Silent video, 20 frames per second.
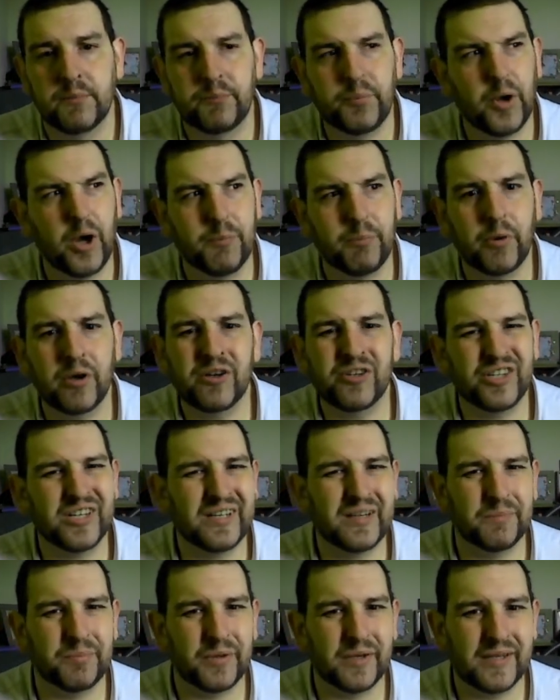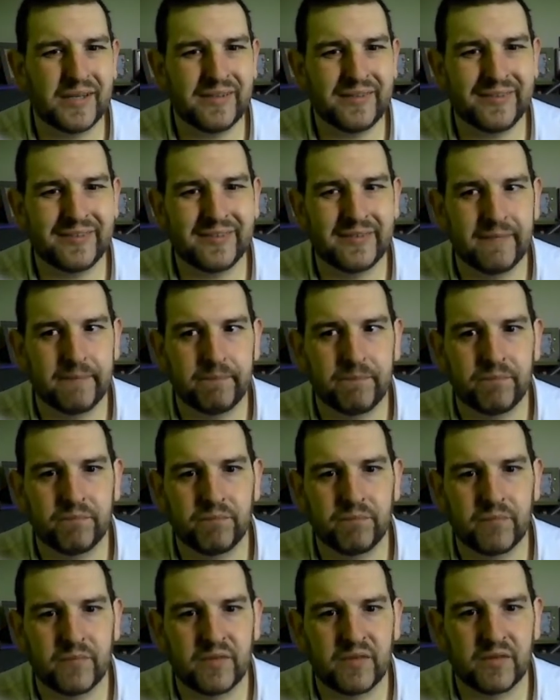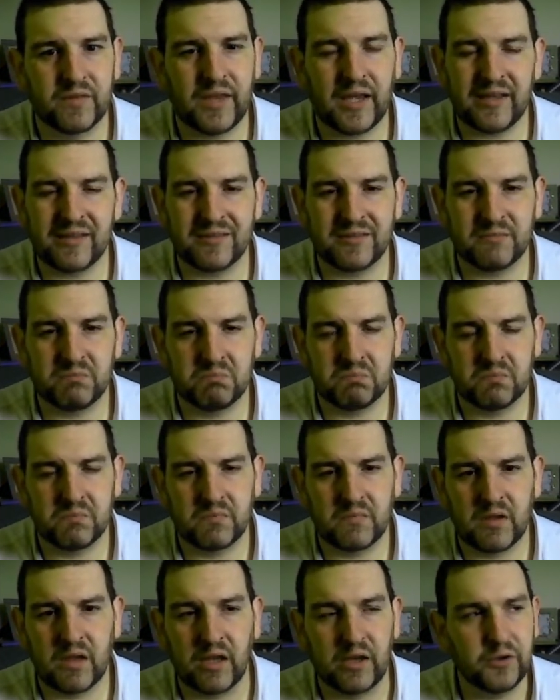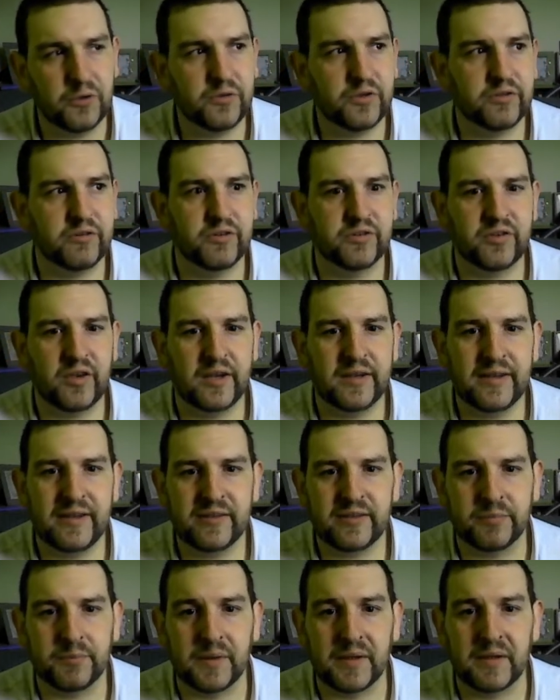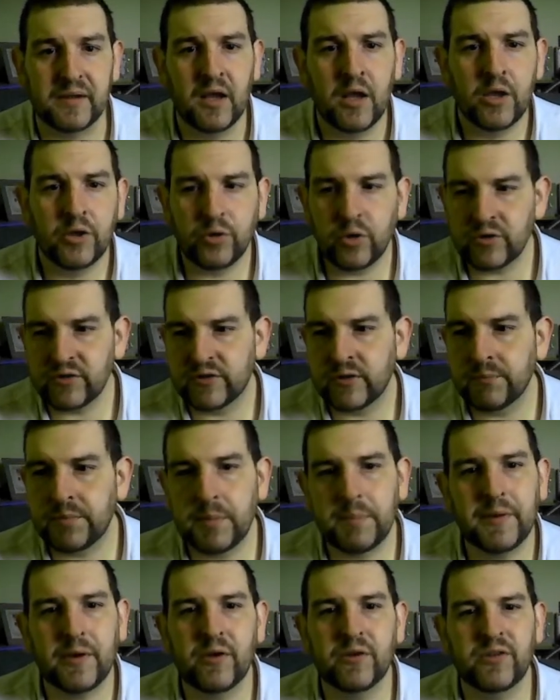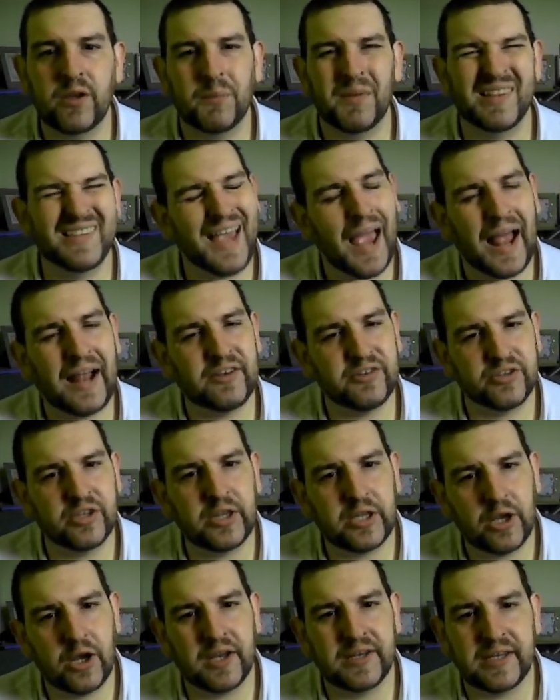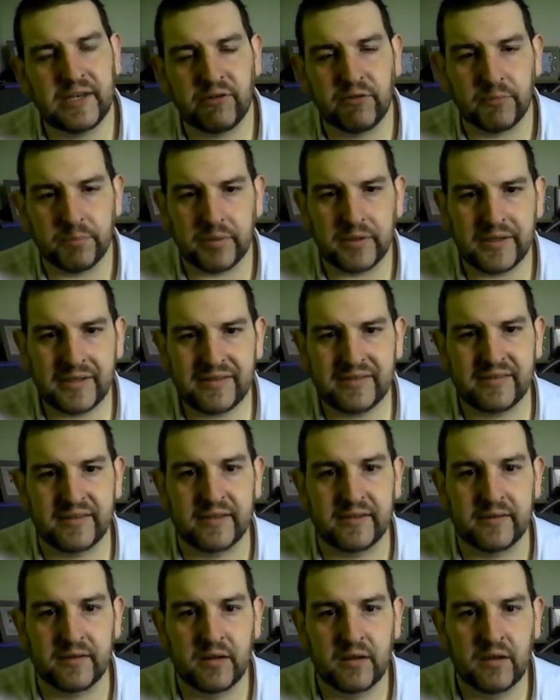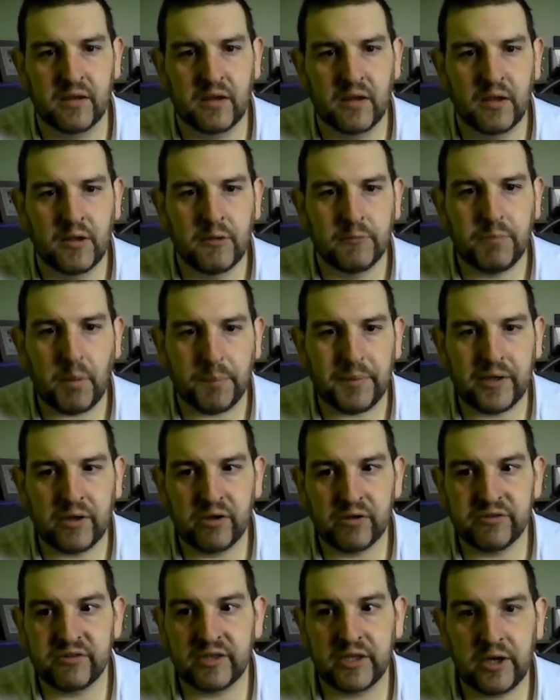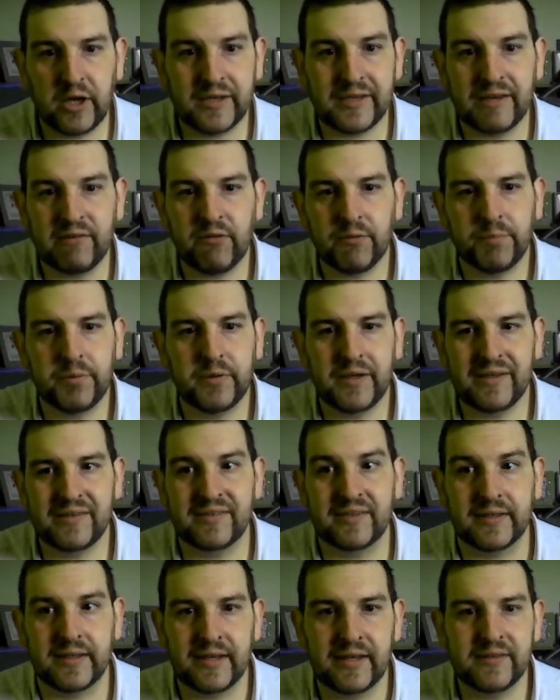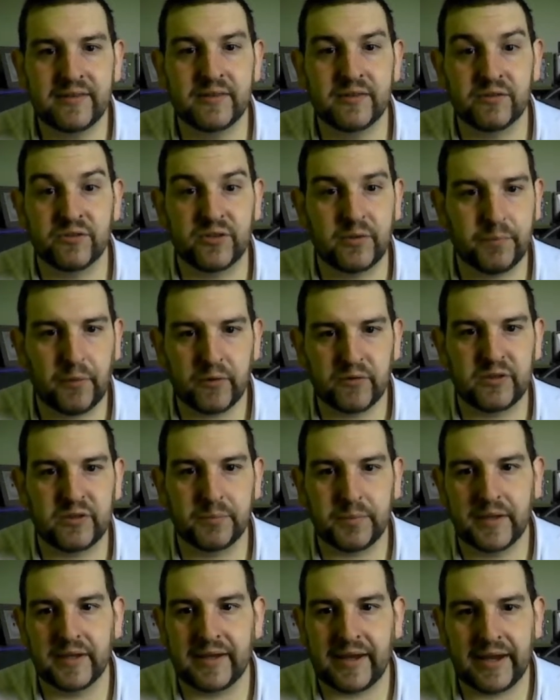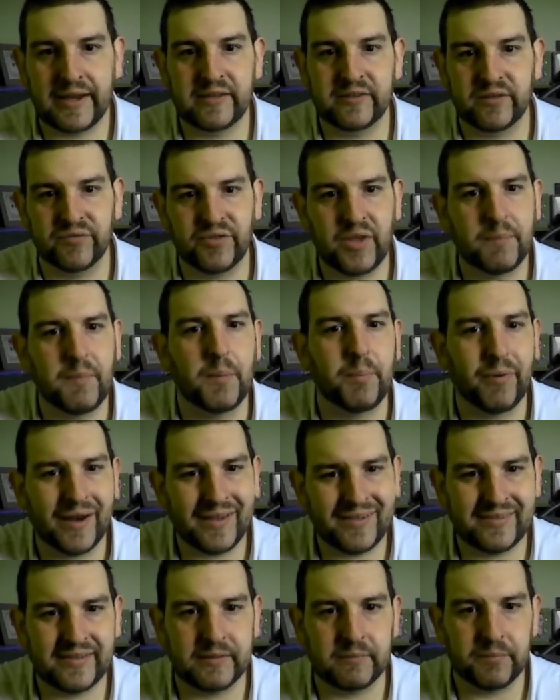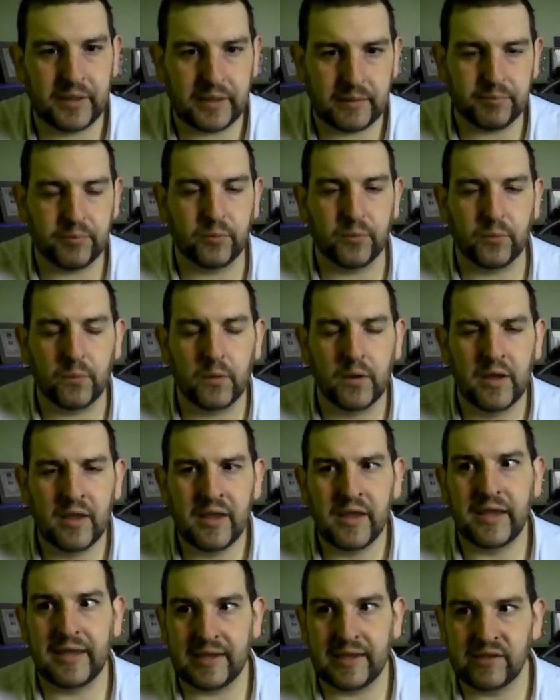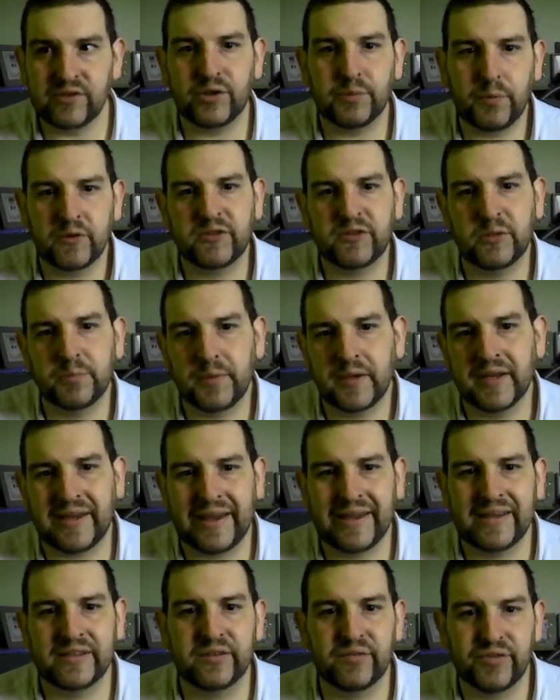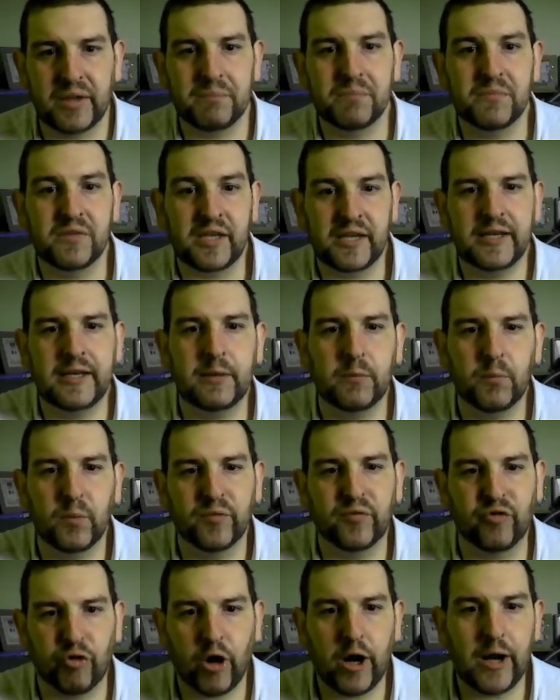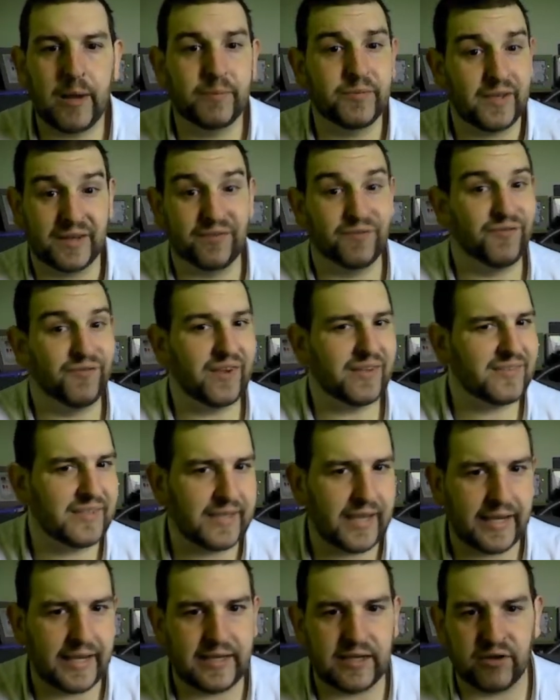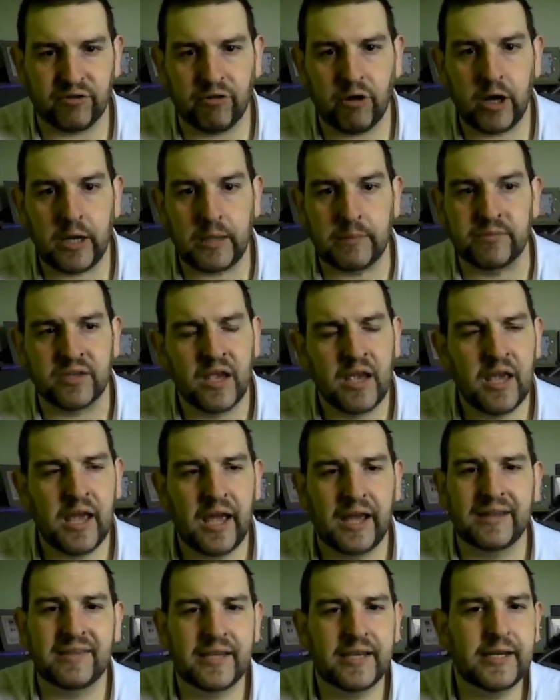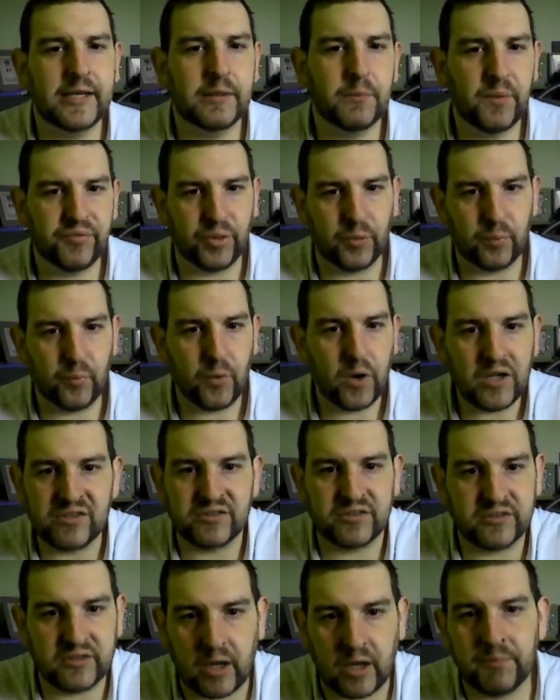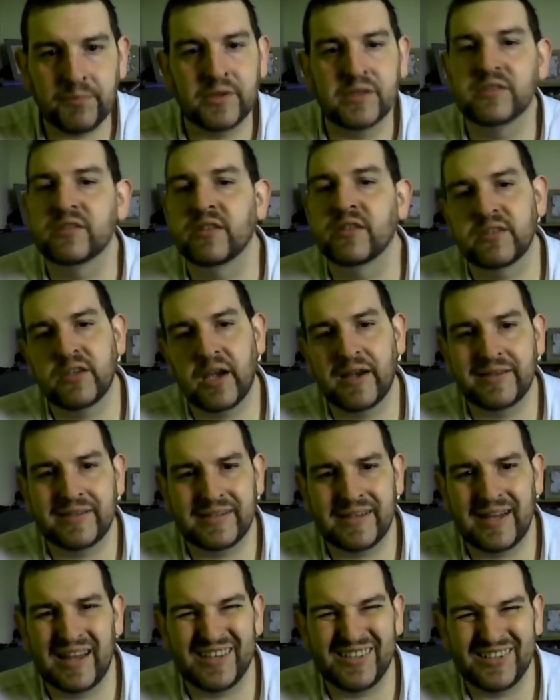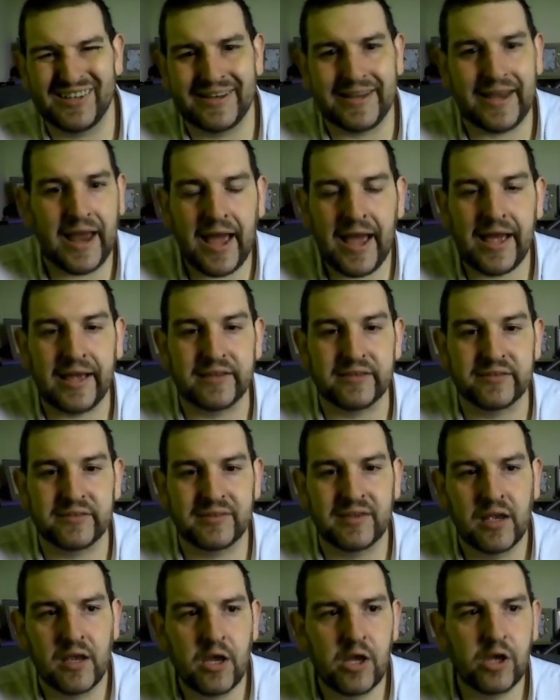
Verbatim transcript: But abolishing the police? That's a ludicrous idea to me. Not simply because I'm attached to the idea of policing, but because the idea of policing isn't supposed to be a case of them oppressing people. It is supposed to be a case of them dealing with crimes and investigating crimes and dealing with the worst scum that society actually has.